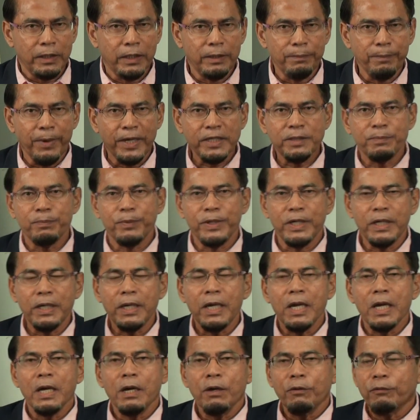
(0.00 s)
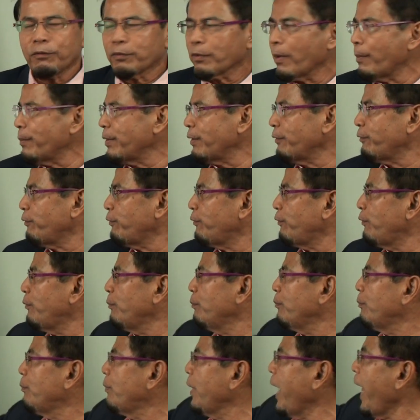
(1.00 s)
it must be from the
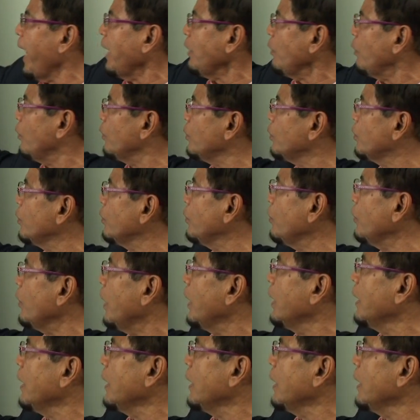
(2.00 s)
plan to do,